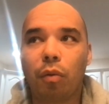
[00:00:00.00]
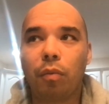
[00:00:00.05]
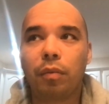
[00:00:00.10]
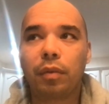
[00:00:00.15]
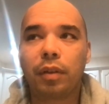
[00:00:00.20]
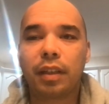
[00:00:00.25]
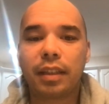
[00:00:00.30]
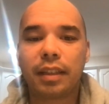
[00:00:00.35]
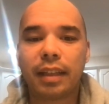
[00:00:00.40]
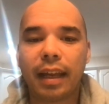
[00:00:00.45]

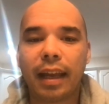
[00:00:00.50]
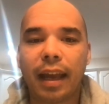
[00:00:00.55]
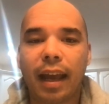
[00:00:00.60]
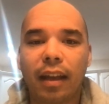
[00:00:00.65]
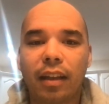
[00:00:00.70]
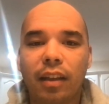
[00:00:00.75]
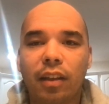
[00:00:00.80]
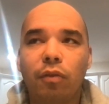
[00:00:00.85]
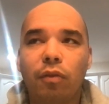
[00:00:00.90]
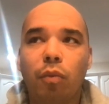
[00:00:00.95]
Stay
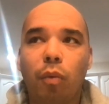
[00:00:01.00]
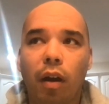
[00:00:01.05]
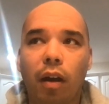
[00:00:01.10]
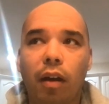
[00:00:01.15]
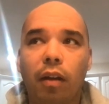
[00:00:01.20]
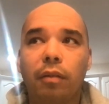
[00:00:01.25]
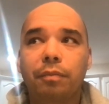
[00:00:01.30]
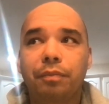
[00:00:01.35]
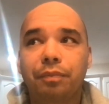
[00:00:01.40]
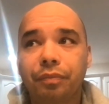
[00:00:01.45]
active
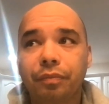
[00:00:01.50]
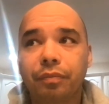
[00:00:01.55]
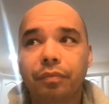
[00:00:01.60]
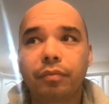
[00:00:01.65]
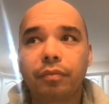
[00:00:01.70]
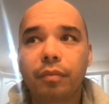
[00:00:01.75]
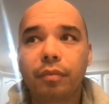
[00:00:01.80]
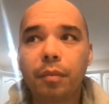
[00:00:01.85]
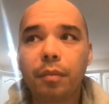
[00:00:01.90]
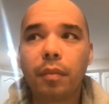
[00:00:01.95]
while
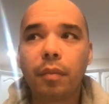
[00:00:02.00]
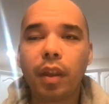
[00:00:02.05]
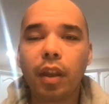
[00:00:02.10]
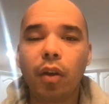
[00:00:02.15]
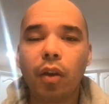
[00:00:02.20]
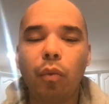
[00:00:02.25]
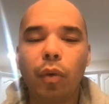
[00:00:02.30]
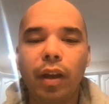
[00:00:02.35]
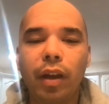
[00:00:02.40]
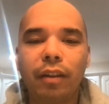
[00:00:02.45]

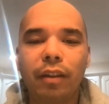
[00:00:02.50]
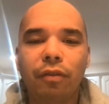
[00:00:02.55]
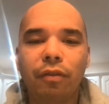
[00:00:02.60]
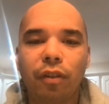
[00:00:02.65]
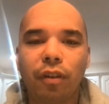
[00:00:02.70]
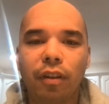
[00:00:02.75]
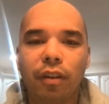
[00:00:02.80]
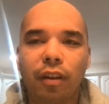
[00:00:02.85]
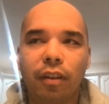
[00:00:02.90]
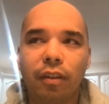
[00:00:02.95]
waiting
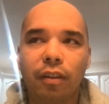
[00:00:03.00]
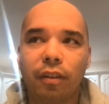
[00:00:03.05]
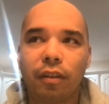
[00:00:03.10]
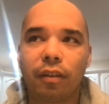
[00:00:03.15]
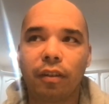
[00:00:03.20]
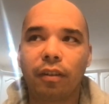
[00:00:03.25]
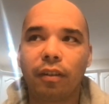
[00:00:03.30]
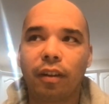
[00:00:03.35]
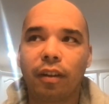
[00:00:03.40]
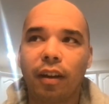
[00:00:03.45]
for
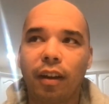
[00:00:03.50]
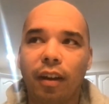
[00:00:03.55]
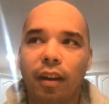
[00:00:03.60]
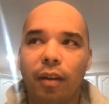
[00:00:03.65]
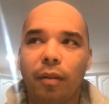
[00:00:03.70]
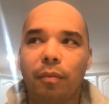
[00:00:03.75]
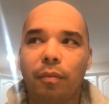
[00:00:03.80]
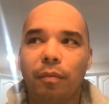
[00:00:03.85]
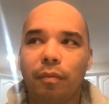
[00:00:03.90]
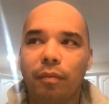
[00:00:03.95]
another
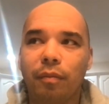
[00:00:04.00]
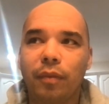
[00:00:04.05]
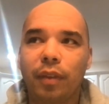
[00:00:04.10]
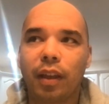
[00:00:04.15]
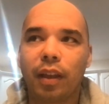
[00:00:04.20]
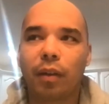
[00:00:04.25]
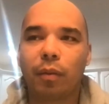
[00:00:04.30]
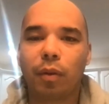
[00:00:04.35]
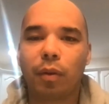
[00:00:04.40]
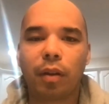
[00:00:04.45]

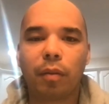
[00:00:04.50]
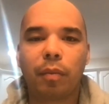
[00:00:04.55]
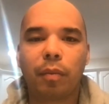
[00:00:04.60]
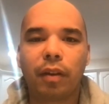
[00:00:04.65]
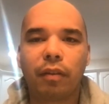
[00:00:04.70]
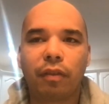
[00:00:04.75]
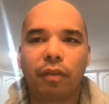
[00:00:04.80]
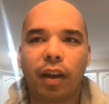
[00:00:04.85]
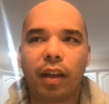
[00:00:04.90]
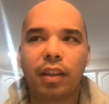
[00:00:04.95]
like one of the
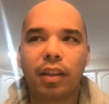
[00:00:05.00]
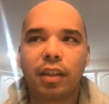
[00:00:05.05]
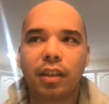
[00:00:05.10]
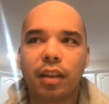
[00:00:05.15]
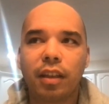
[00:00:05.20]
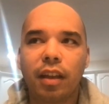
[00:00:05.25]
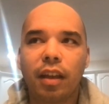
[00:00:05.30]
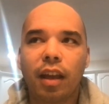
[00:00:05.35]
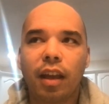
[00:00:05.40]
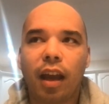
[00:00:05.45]
big fights.
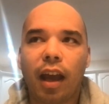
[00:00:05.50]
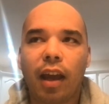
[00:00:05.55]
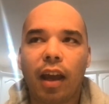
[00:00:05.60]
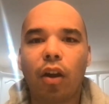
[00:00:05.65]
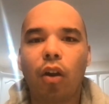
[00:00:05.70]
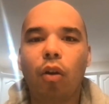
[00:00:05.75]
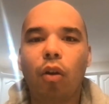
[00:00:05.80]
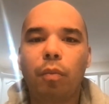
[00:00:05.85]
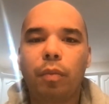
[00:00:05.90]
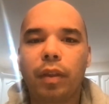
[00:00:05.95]
I
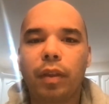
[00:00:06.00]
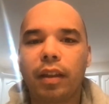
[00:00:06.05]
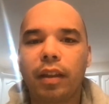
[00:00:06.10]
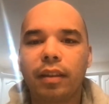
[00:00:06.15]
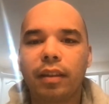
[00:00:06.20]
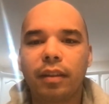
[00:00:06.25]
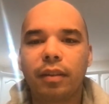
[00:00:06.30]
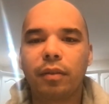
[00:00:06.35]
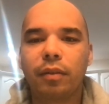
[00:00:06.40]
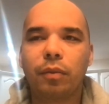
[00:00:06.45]
hope that
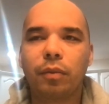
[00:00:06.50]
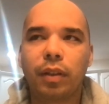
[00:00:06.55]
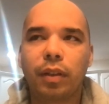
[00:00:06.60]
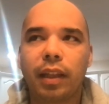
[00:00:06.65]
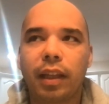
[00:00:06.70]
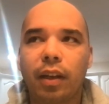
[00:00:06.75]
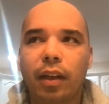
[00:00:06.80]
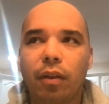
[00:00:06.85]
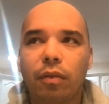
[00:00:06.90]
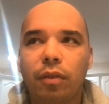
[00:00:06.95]
what
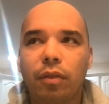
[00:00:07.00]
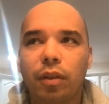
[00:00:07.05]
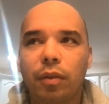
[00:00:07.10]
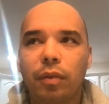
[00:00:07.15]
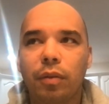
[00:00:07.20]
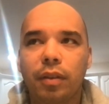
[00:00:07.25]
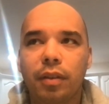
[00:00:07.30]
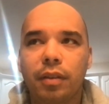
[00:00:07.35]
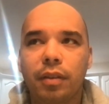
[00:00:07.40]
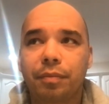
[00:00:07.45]
they don't do
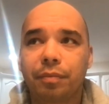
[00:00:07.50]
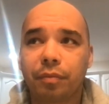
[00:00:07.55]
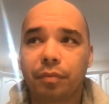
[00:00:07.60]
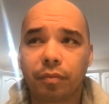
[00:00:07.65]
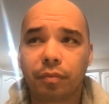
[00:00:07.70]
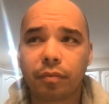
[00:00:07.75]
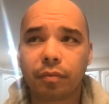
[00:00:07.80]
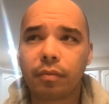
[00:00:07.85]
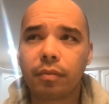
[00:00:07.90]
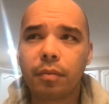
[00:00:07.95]
is
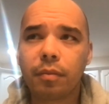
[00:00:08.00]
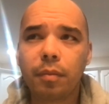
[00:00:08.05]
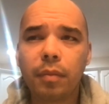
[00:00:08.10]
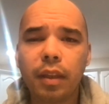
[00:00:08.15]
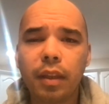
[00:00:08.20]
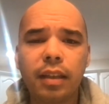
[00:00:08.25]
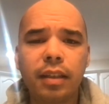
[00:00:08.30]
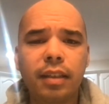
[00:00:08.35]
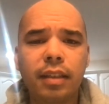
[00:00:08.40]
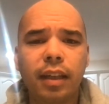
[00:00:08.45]

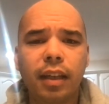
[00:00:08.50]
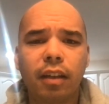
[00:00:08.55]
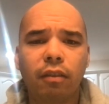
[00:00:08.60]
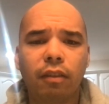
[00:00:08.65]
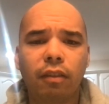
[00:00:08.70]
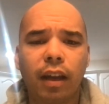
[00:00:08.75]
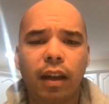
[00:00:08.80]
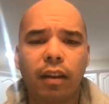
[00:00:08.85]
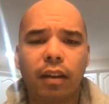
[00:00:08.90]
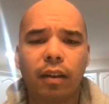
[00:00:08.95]
stick
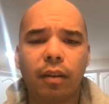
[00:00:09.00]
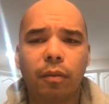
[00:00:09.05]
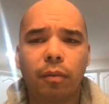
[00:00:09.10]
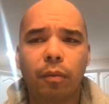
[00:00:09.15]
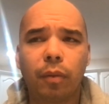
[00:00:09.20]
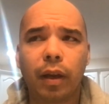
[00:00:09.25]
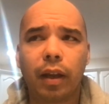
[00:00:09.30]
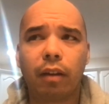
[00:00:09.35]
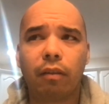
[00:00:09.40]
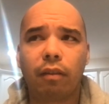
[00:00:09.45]
around and
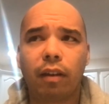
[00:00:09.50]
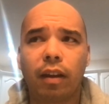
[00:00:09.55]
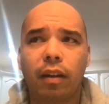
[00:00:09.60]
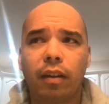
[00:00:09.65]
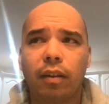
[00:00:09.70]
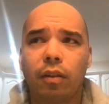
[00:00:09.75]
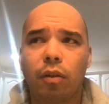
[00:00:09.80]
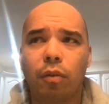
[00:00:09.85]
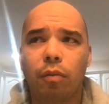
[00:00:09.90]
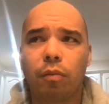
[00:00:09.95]
wait around
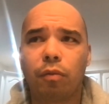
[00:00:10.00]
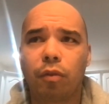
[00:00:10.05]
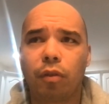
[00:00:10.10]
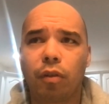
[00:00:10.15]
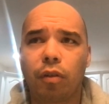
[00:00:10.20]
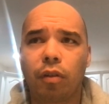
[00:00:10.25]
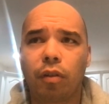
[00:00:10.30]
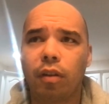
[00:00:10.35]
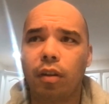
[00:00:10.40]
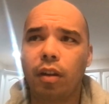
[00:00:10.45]
and hope
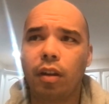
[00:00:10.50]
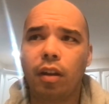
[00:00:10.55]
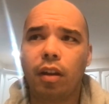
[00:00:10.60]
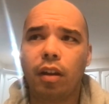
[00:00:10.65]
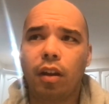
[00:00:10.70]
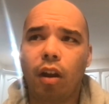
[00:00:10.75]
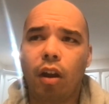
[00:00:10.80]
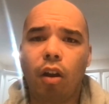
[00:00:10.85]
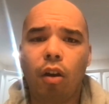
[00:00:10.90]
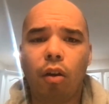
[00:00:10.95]
for,
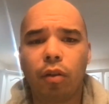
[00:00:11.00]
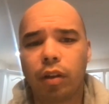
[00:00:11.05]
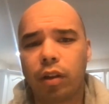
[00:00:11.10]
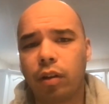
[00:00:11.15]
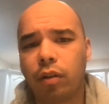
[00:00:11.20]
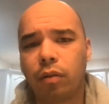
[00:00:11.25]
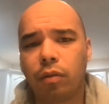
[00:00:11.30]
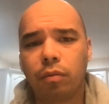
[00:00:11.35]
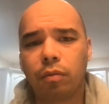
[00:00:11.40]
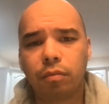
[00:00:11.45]

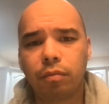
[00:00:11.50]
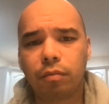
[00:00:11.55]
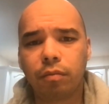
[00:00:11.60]
oh,